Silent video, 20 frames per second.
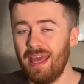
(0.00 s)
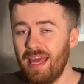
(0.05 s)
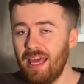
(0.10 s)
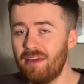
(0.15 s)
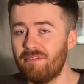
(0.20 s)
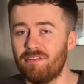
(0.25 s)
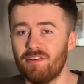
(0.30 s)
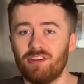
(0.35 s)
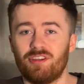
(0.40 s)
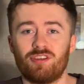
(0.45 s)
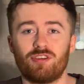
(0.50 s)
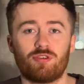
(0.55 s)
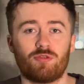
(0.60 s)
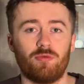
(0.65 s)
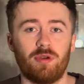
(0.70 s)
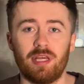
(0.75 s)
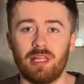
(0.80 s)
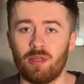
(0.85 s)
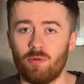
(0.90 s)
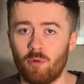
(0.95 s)
If it just
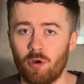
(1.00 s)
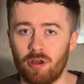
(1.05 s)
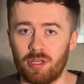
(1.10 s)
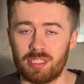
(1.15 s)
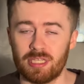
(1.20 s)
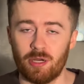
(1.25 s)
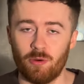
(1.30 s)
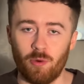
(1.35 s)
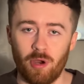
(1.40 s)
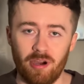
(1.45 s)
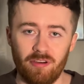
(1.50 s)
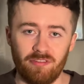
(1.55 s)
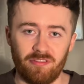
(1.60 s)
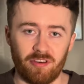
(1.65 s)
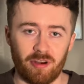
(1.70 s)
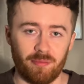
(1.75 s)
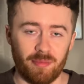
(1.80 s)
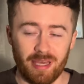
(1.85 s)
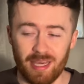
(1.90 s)
really worked out well for him.